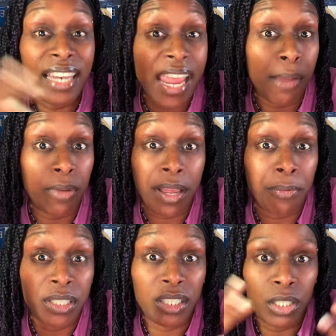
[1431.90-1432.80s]
it it
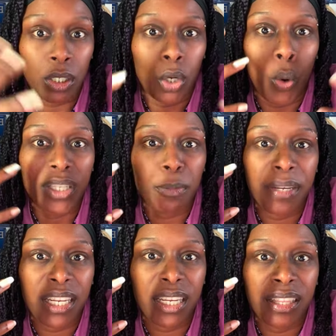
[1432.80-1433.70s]
was going to
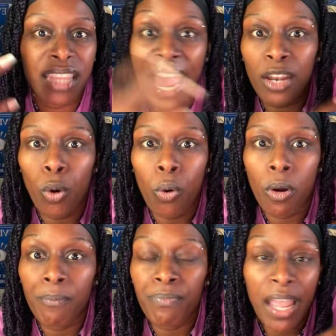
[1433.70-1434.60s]
be that
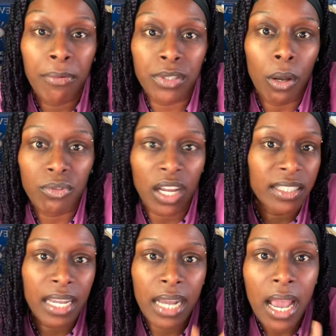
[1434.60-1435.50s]
or they was going to try
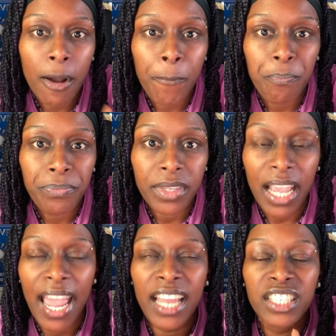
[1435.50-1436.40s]
to take her out.
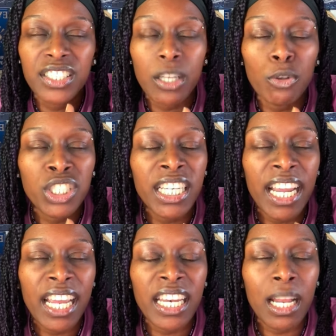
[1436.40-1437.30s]
And so she
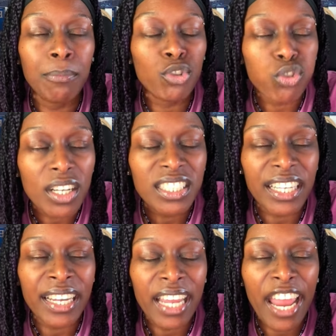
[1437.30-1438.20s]
ended up
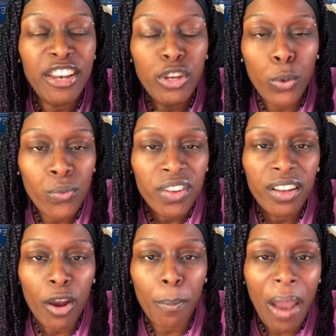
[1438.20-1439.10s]
trusting and
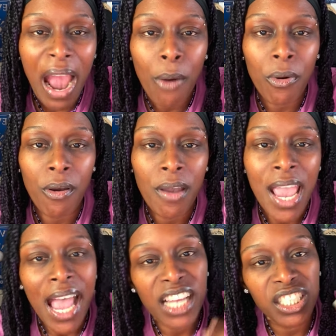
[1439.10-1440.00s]
using her power
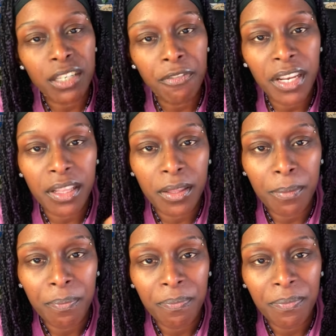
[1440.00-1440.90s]
and she defeated
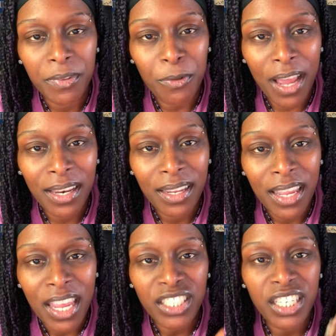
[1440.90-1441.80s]
them right?
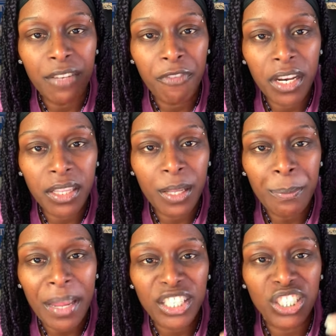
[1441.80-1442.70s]
She defeated
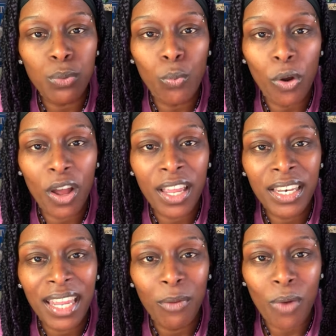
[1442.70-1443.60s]
them and she
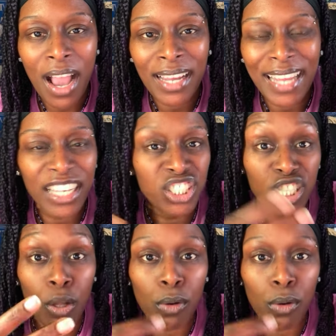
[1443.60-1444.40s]
won, right? And she no